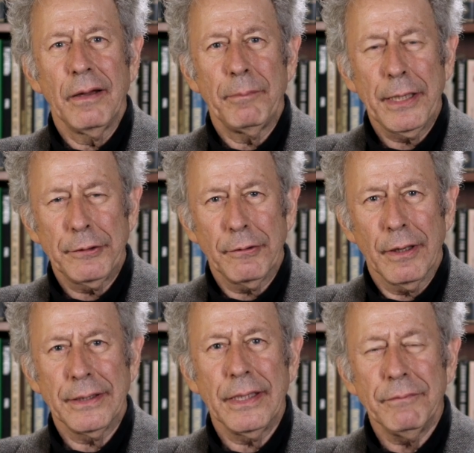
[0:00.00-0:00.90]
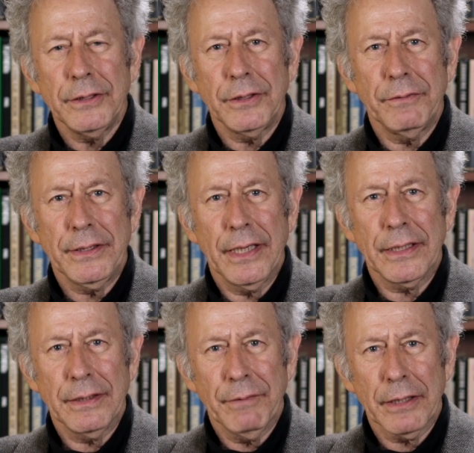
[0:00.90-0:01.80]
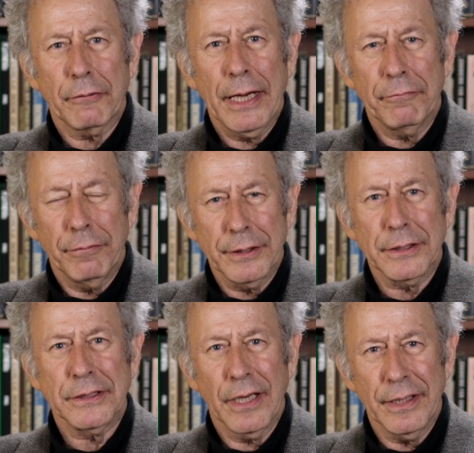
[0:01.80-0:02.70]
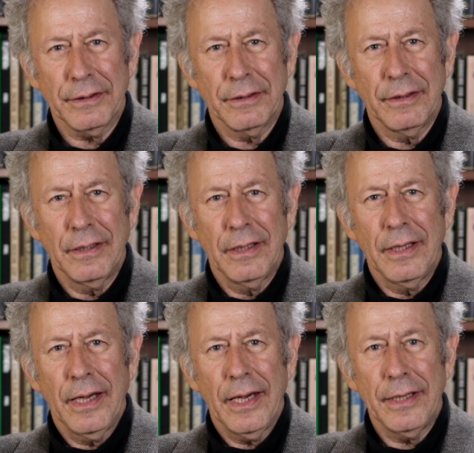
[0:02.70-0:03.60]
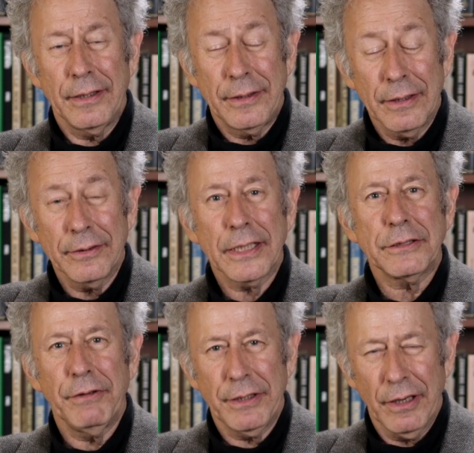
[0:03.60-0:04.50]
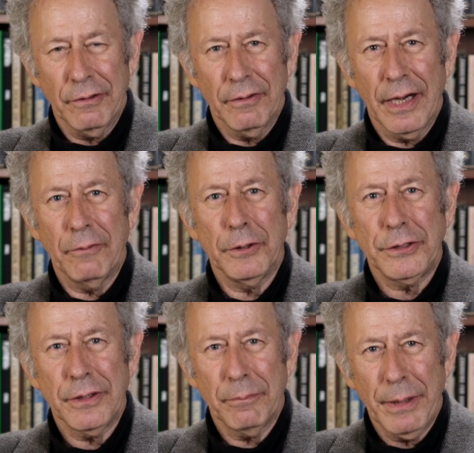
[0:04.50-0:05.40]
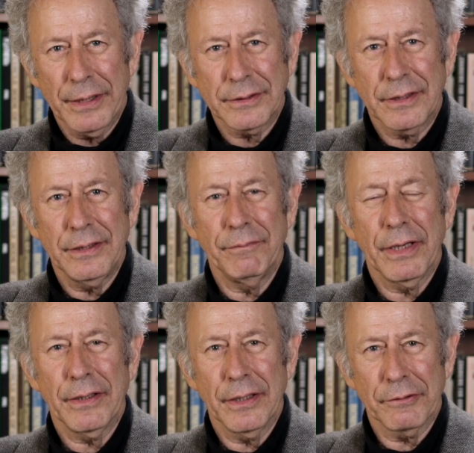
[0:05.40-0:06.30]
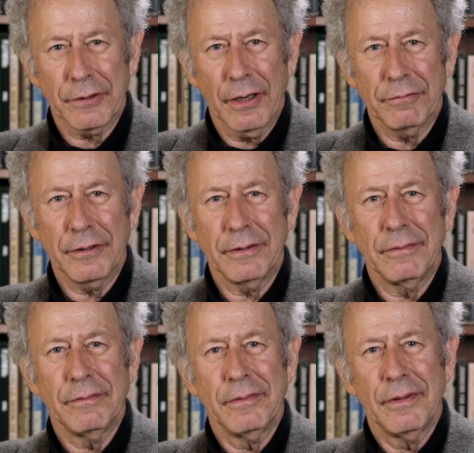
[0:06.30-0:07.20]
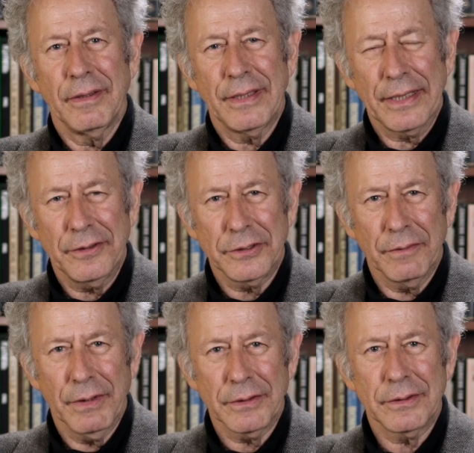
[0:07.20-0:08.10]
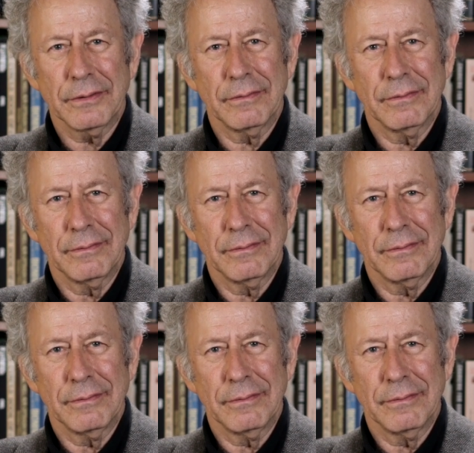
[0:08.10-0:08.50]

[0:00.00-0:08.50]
Patreon image. You'll be taken to my crowdfunding site. And until next video, I wish you the best in your mental health recovery. Thank you so much.